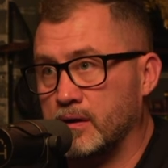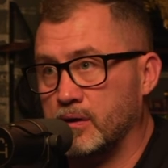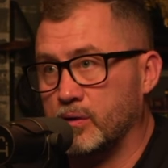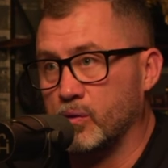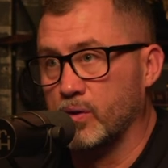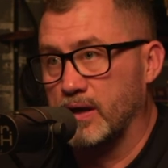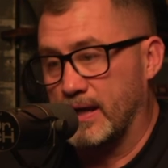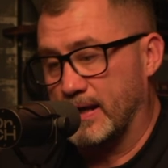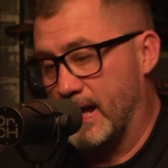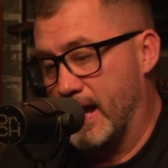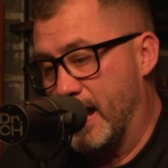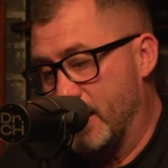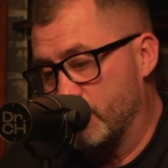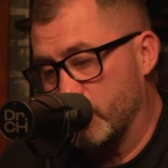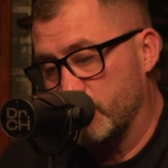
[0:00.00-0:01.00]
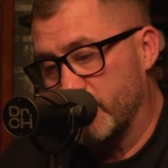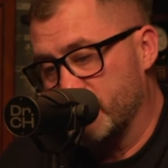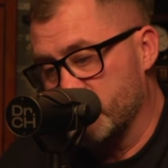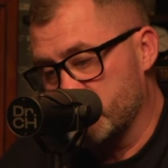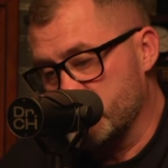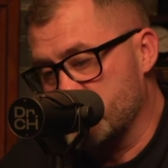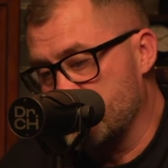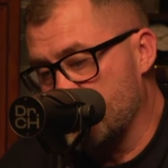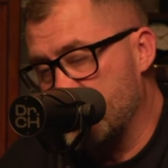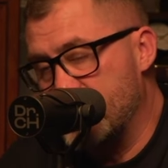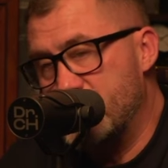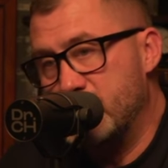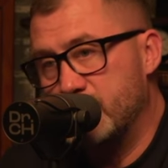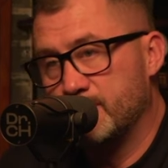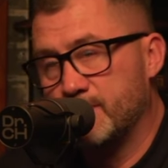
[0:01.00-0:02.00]
we're like a hybrid. But there's
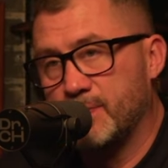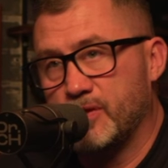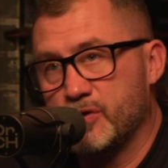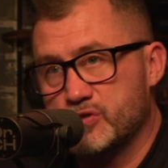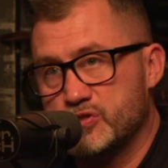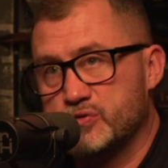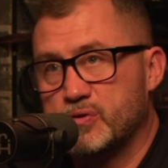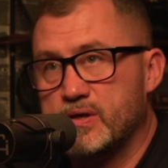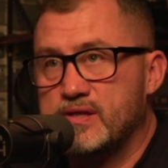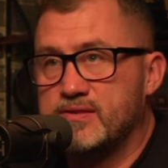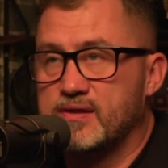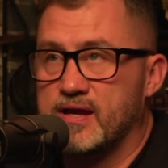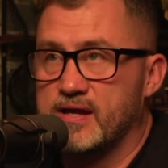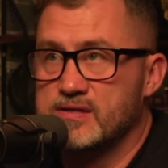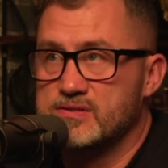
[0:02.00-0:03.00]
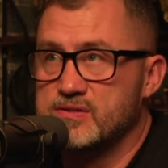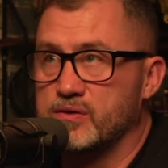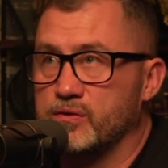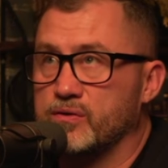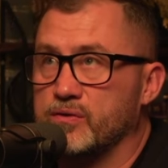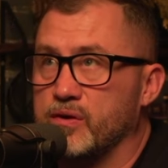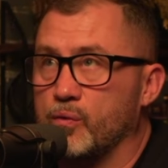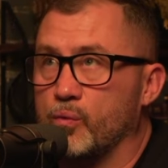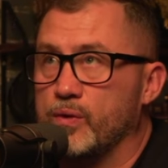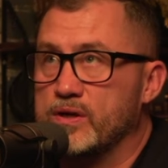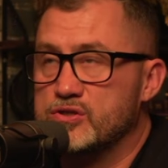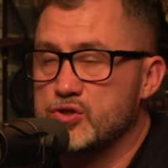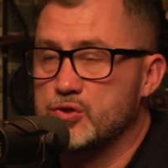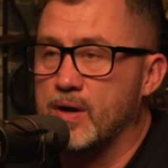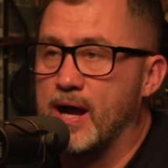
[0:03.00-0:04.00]
three there's three things that that we
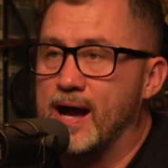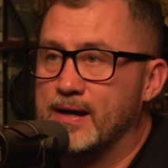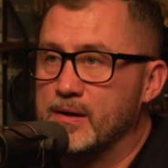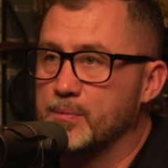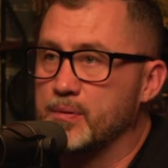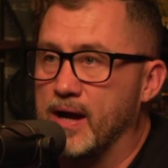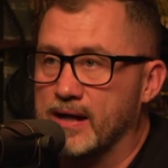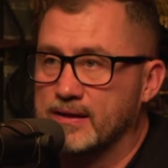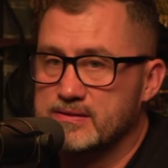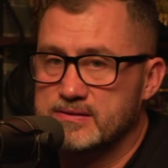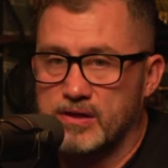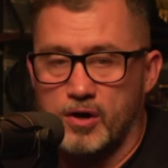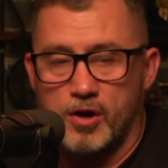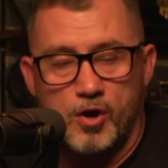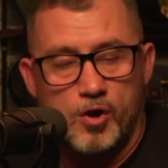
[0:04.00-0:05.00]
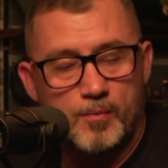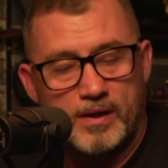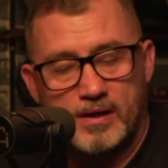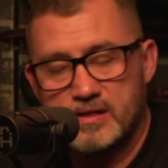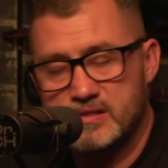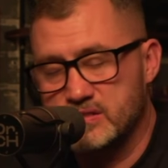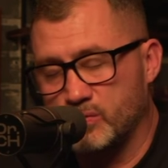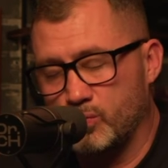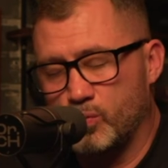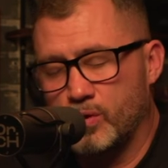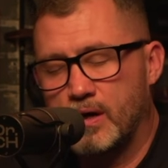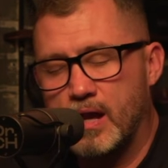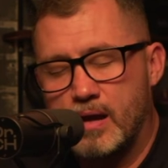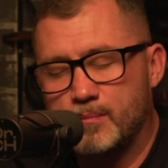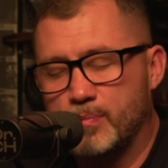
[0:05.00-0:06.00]
try to practice in our home. And listen, we're
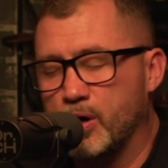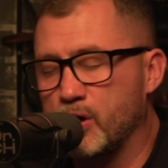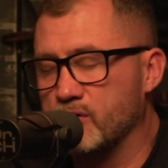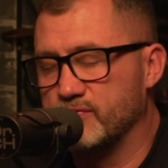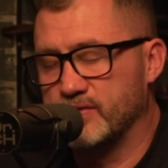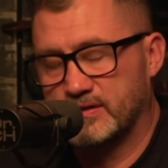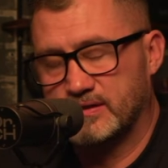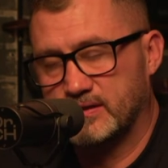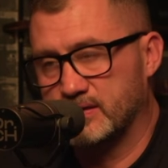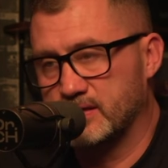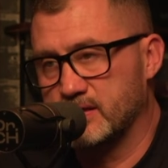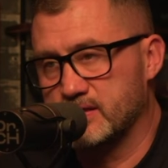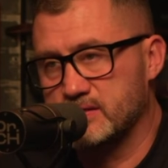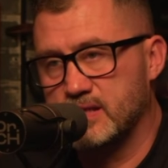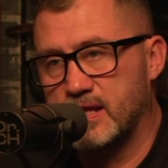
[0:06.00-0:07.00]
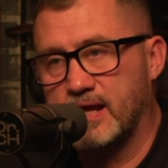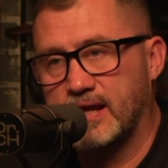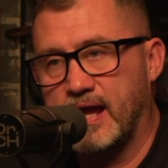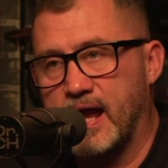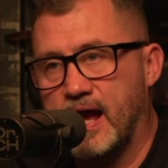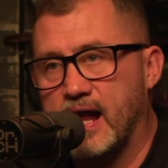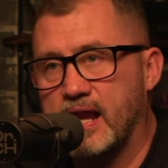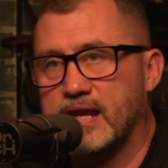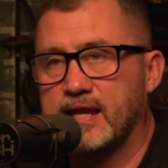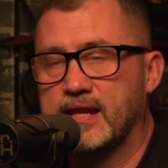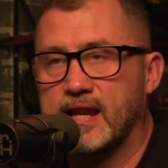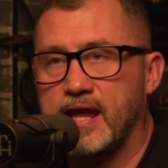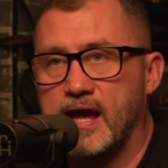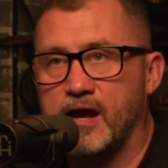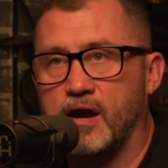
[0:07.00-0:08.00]
not perfect at this. Like, no. Allie and
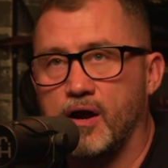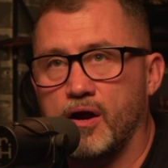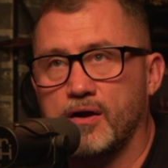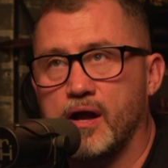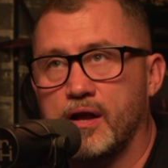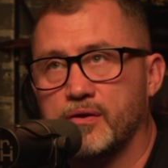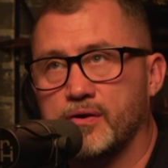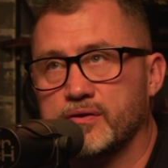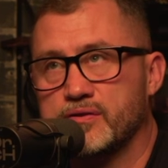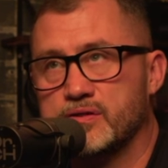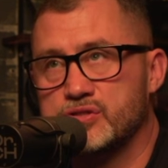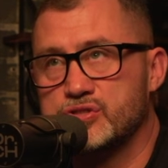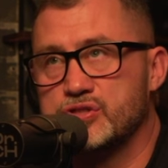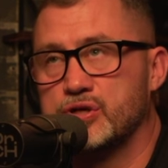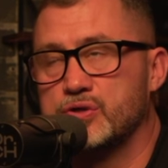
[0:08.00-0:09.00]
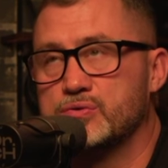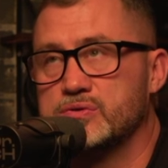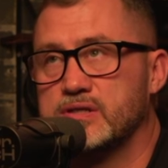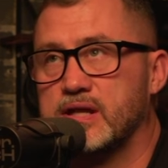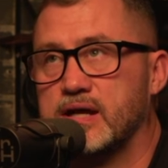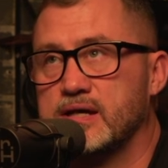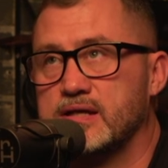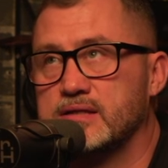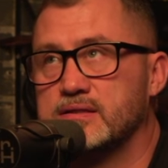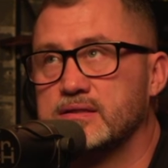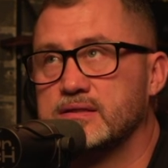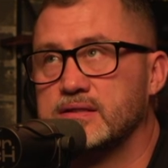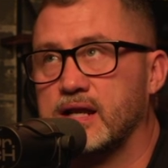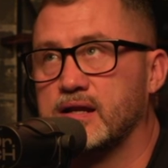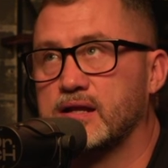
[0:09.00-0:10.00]
I are not on this show today
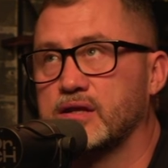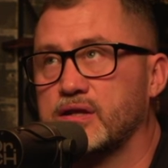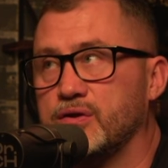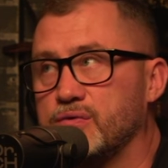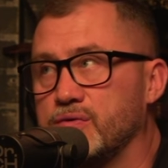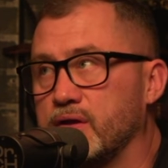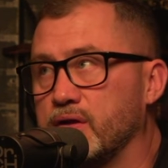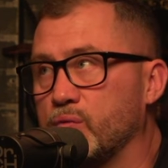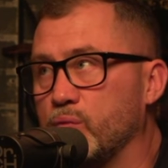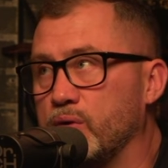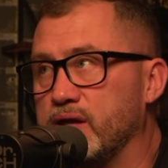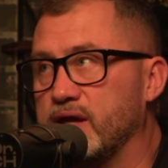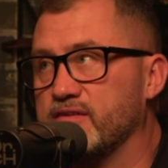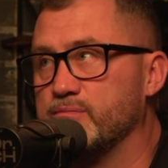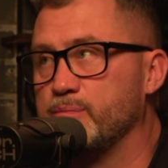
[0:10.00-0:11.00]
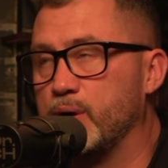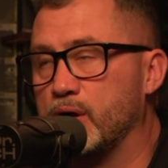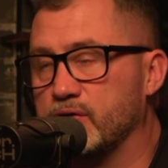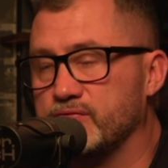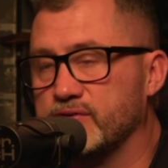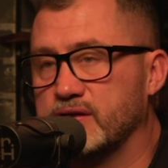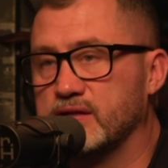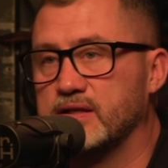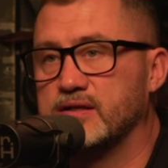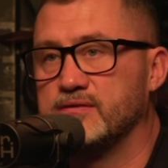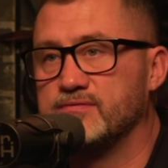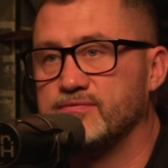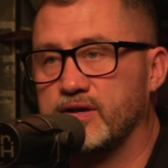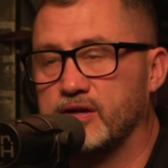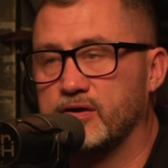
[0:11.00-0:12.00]
telling you that we have perfectly
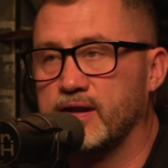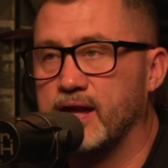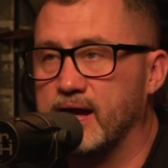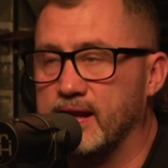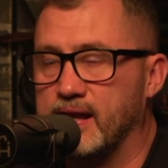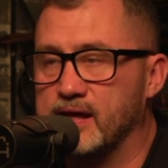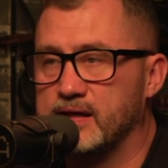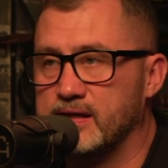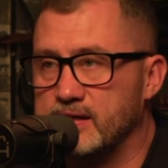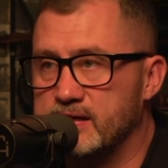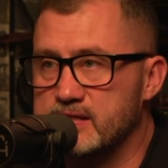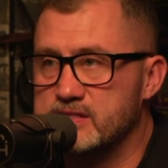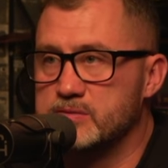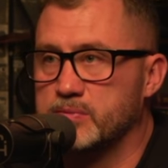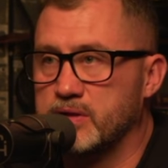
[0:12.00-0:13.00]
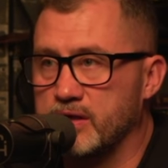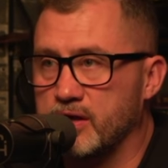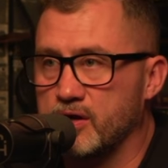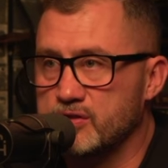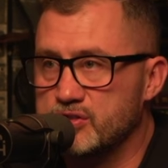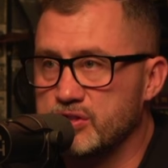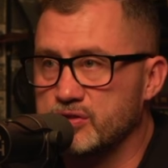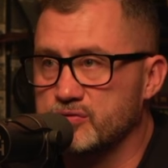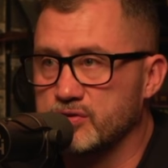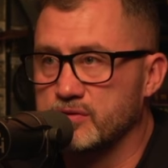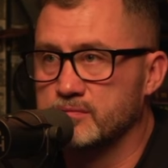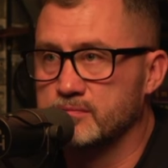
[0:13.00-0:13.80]
figured out how to discipline our children.